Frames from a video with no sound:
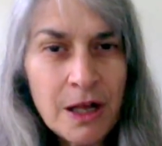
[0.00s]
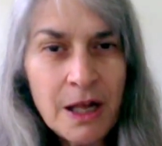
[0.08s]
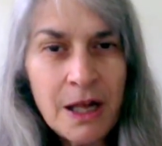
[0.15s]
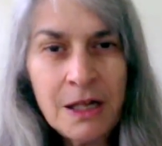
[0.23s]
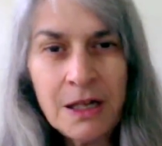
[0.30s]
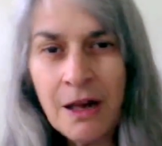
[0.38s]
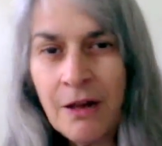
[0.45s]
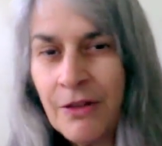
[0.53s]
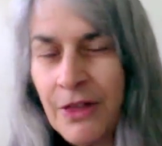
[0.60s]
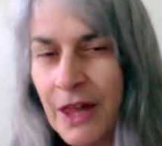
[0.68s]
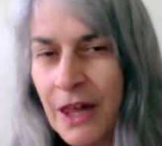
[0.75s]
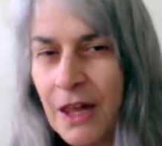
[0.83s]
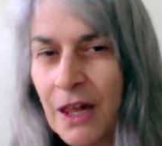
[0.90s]
and how
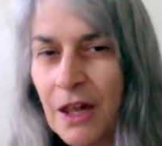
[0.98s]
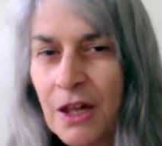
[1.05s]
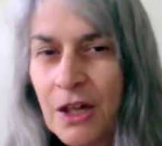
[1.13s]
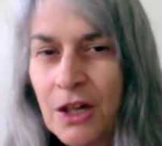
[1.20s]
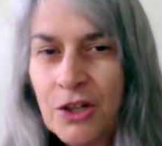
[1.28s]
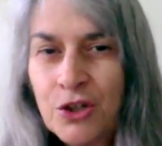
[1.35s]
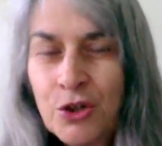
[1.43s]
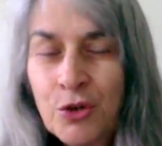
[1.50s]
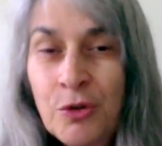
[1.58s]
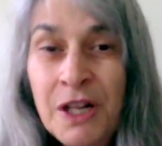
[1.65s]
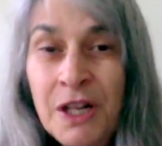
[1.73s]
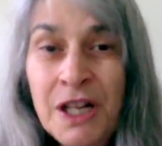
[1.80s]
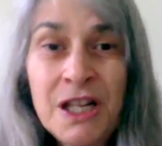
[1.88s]
they
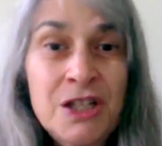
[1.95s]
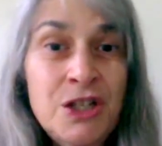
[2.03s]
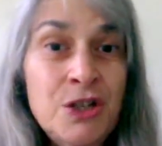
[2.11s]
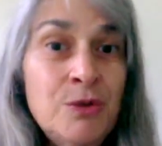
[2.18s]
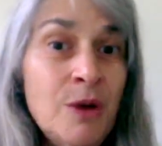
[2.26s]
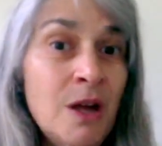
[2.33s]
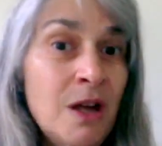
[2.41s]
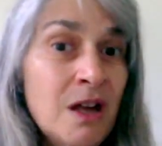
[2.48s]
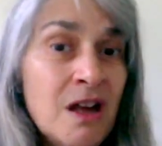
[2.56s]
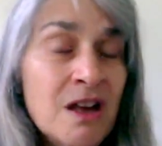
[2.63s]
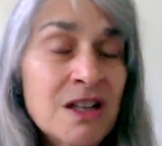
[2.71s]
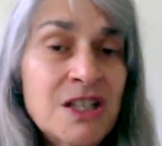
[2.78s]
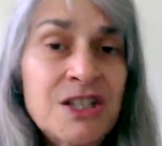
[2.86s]
treated you
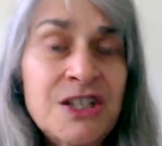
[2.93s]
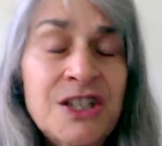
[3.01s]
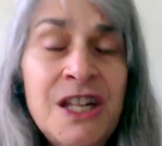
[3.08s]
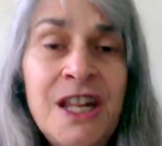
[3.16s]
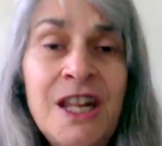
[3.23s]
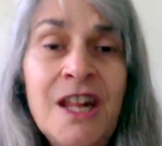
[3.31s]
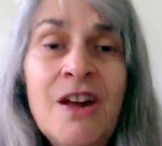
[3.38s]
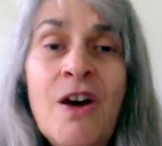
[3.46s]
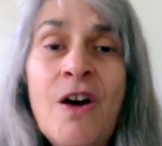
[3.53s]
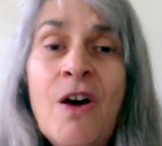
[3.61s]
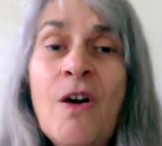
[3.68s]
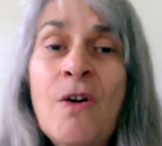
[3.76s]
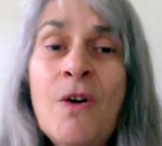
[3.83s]
consciously
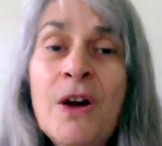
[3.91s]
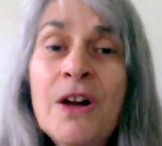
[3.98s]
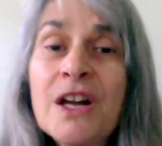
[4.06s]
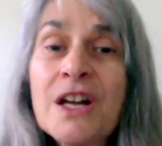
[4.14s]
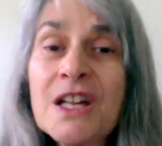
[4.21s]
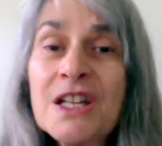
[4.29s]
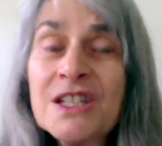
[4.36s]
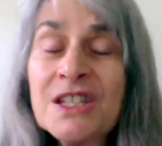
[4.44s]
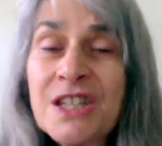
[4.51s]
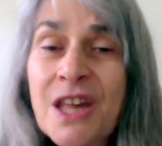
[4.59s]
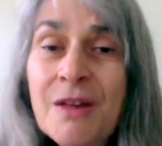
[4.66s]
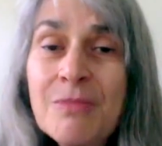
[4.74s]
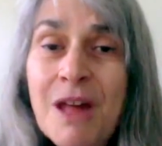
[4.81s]
or
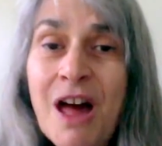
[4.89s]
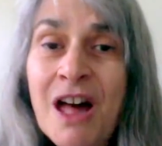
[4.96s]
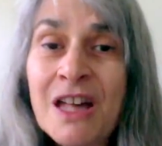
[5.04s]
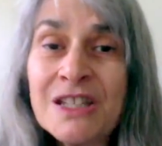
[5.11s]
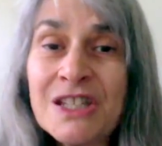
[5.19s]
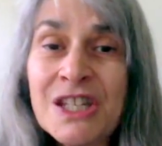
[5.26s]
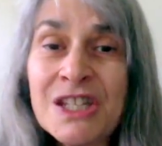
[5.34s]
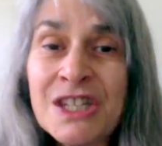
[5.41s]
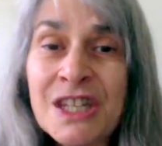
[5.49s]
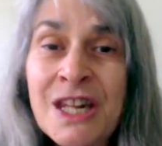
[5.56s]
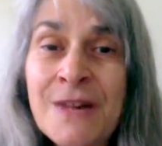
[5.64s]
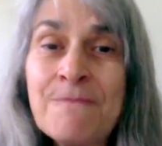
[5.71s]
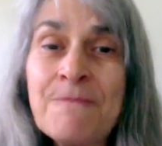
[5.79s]

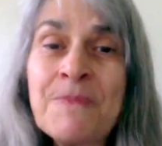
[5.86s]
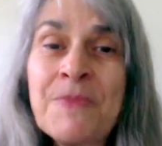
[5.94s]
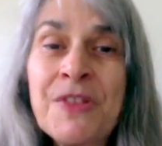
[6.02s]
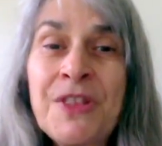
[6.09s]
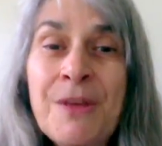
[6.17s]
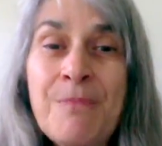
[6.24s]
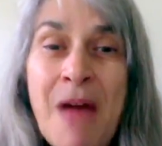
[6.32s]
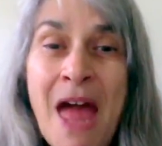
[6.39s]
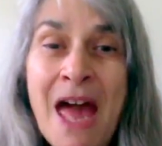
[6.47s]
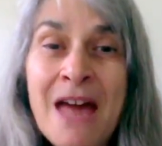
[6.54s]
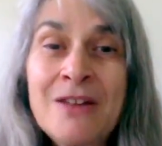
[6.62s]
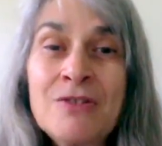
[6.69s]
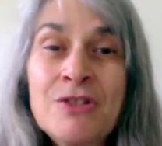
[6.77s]
subconsciously. The
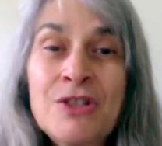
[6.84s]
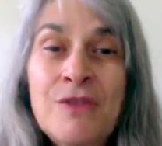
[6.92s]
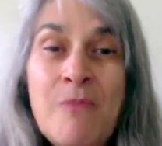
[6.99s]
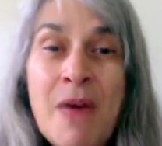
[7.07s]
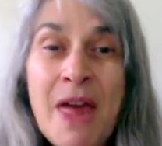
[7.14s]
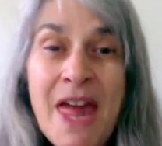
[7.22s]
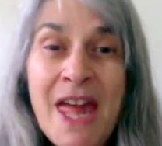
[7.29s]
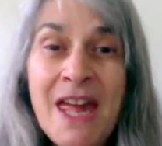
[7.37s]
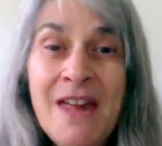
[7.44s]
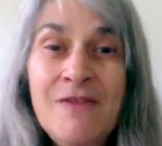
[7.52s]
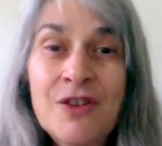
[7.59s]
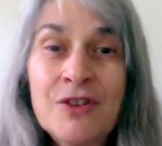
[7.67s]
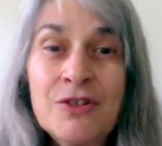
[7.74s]
patterns of
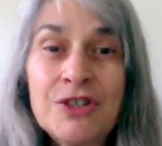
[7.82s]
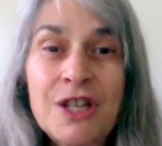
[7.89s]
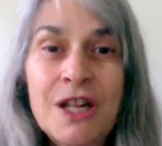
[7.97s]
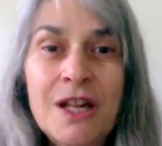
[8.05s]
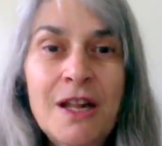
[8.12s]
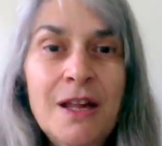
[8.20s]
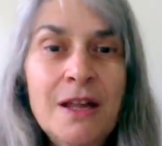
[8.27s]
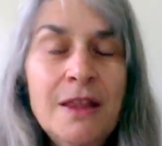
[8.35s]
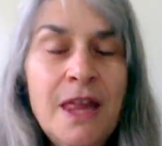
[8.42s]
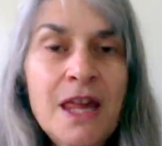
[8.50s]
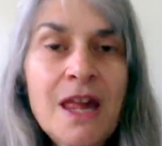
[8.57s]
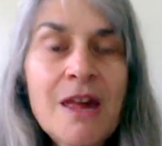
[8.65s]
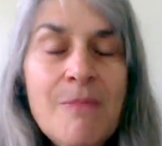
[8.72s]
behaviors,
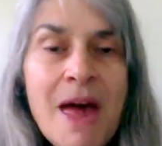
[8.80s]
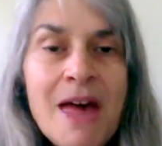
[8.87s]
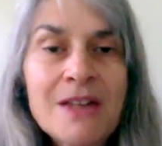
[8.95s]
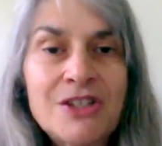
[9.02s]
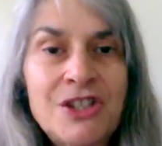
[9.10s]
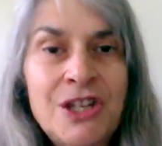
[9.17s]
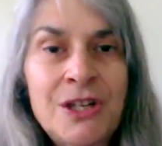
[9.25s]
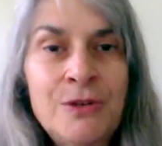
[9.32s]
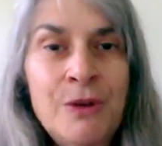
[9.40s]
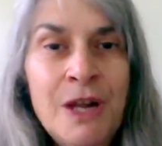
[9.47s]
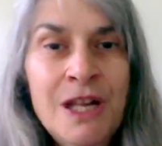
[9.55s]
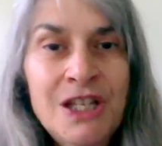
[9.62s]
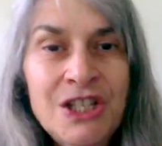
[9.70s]
they get passed
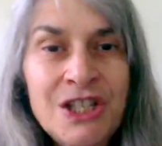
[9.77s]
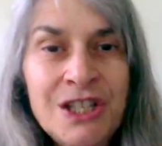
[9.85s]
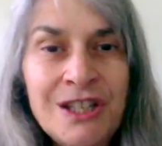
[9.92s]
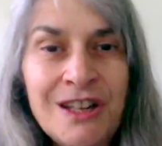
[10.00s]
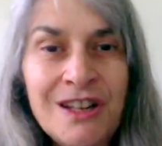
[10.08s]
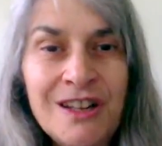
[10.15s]
generation